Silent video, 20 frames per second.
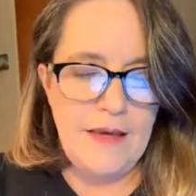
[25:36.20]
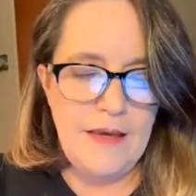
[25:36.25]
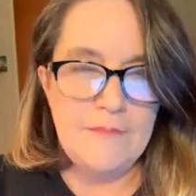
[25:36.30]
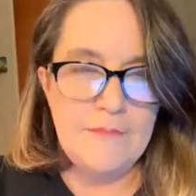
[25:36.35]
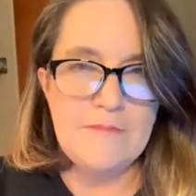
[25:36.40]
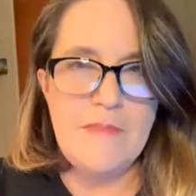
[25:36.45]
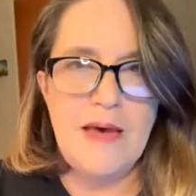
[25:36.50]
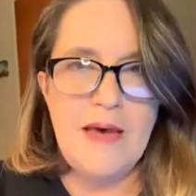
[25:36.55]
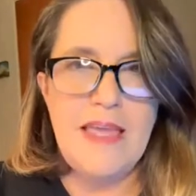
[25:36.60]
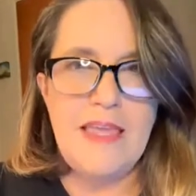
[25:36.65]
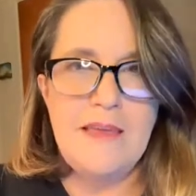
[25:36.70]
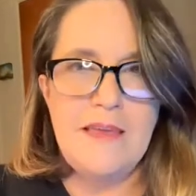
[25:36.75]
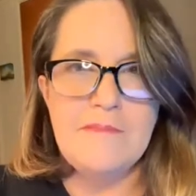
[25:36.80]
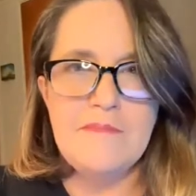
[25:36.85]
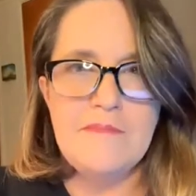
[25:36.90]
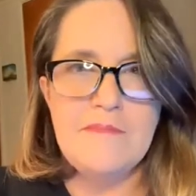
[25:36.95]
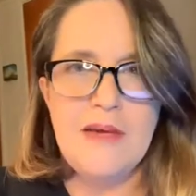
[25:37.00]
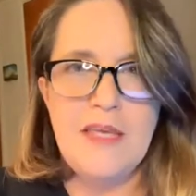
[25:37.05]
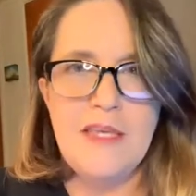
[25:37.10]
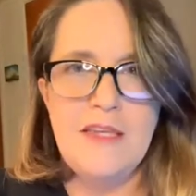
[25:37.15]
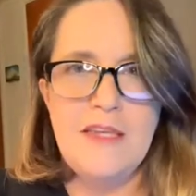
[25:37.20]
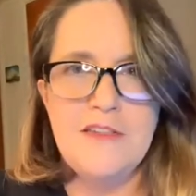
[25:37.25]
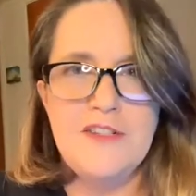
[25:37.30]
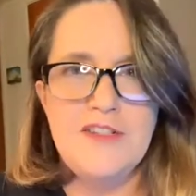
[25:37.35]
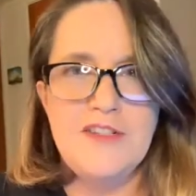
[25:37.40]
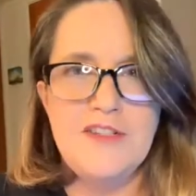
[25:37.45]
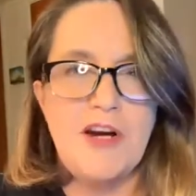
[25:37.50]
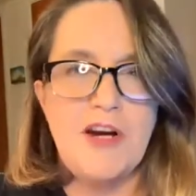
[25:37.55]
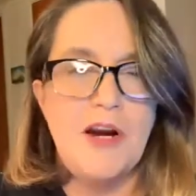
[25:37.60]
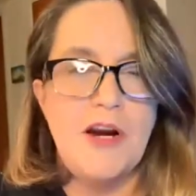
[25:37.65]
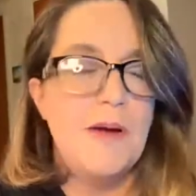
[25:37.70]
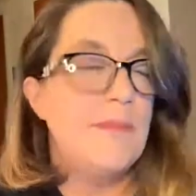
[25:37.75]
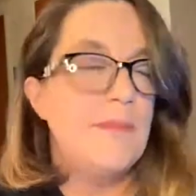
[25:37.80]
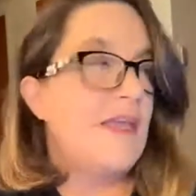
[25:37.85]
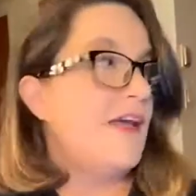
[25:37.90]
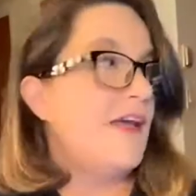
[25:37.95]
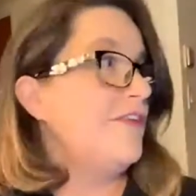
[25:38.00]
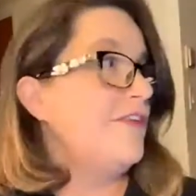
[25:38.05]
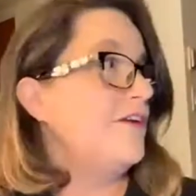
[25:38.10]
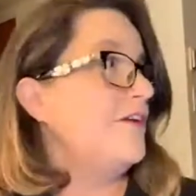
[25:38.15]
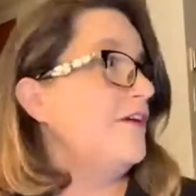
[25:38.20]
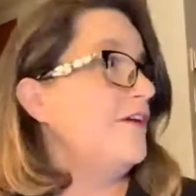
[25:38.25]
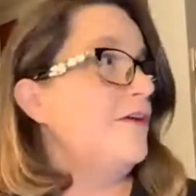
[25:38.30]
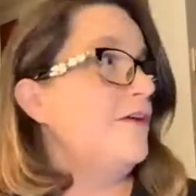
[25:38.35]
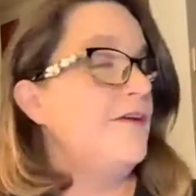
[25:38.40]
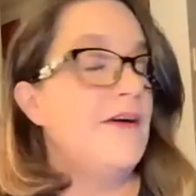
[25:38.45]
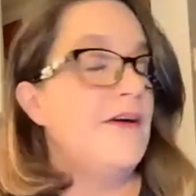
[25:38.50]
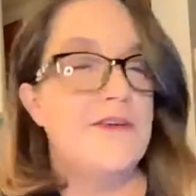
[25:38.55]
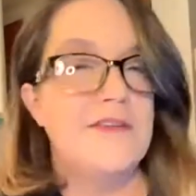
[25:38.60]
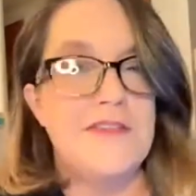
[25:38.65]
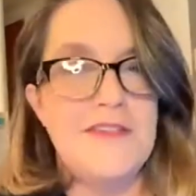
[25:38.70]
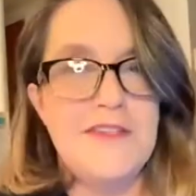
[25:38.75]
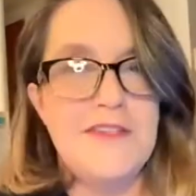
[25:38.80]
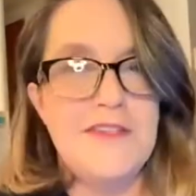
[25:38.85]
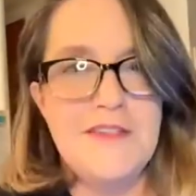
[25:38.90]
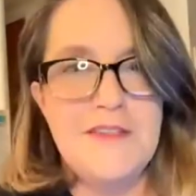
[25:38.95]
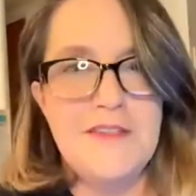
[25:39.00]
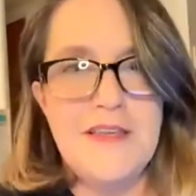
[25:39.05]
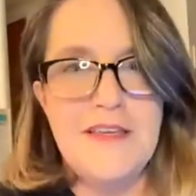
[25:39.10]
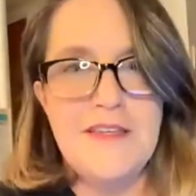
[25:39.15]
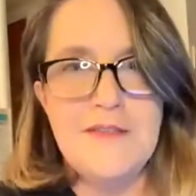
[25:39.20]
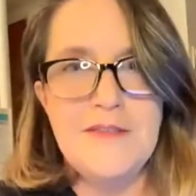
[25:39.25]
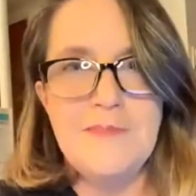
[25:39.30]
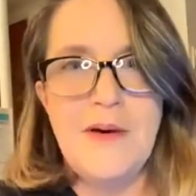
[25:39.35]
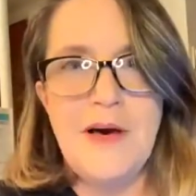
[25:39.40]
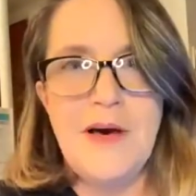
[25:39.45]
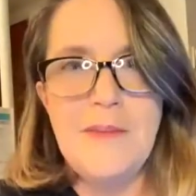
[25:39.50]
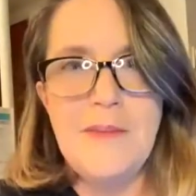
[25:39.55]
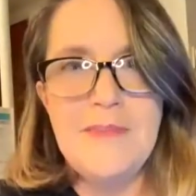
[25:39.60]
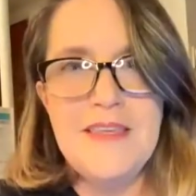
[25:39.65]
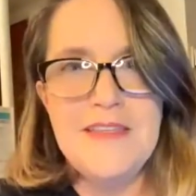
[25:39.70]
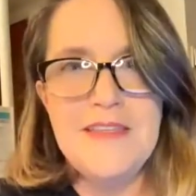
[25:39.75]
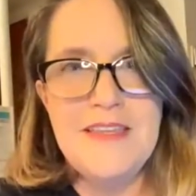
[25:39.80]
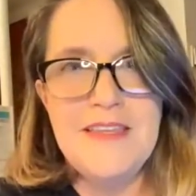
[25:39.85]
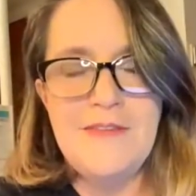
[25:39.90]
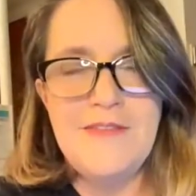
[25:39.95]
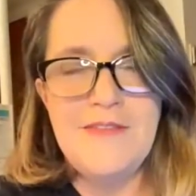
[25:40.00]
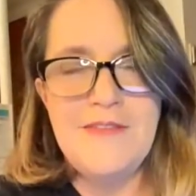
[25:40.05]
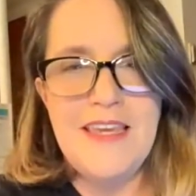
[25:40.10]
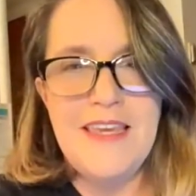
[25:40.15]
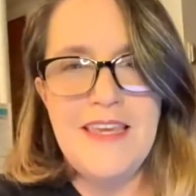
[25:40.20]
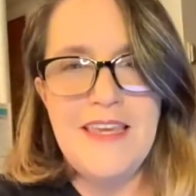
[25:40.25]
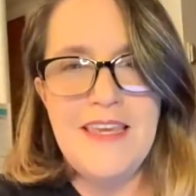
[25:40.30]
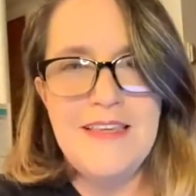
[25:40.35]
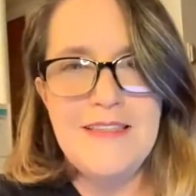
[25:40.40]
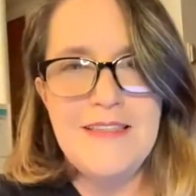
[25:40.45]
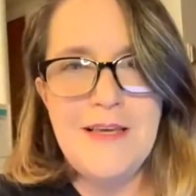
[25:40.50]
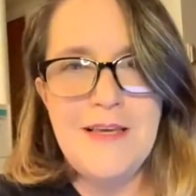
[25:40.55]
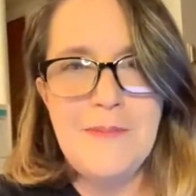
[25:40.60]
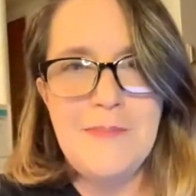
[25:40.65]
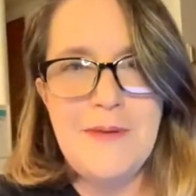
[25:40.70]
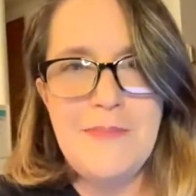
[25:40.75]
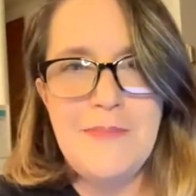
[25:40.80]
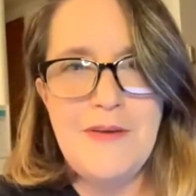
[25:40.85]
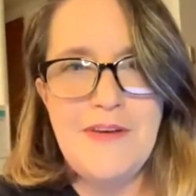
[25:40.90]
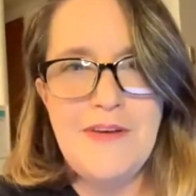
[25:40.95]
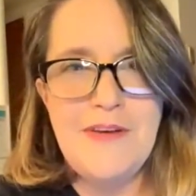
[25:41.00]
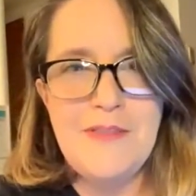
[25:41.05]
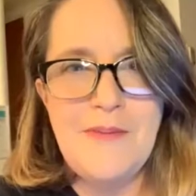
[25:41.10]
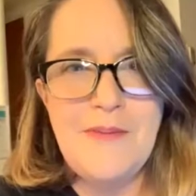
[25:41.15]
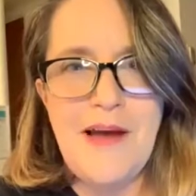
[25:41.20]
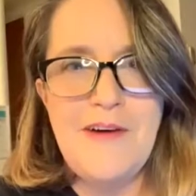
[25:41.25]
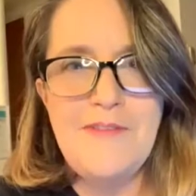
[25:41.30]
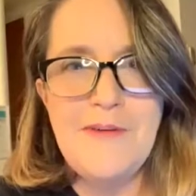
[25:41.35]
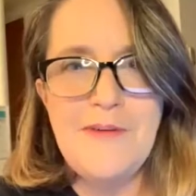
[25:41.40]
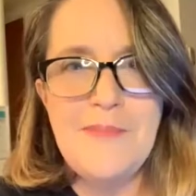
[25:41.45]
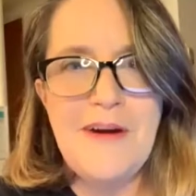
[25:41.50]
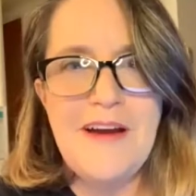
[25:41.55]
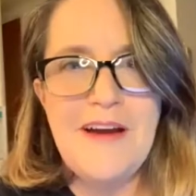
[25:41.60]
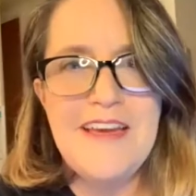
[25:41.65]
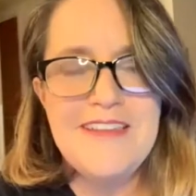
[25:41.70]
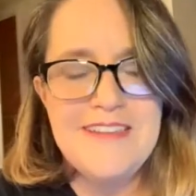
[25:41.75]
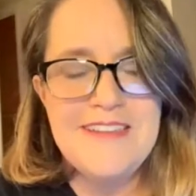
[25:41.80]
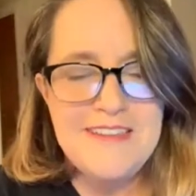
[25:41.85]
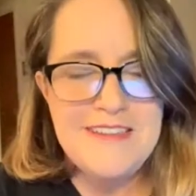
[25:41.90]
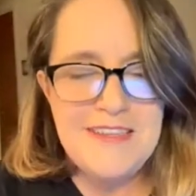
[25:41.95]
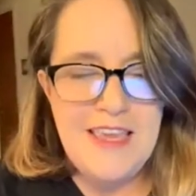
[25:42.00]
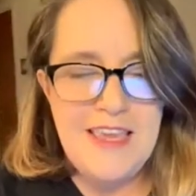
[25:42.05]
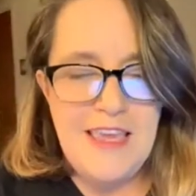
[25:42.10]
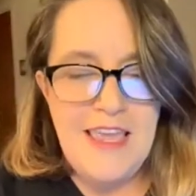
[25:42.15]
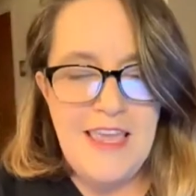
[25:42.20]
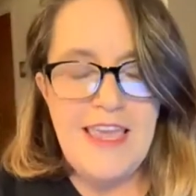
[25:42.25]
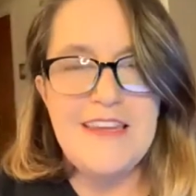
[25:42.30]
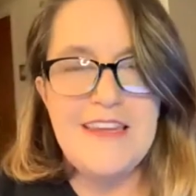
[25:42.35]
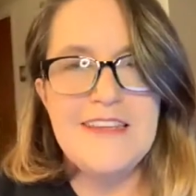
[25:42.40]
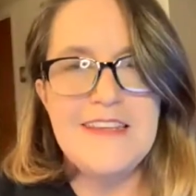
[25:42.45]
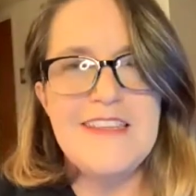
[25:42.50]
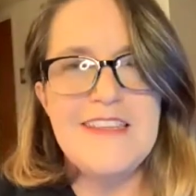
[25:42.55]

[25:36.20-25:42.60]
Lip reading: my charming other co-host is Bob this evening. He's helping me with the raffle prizes, and his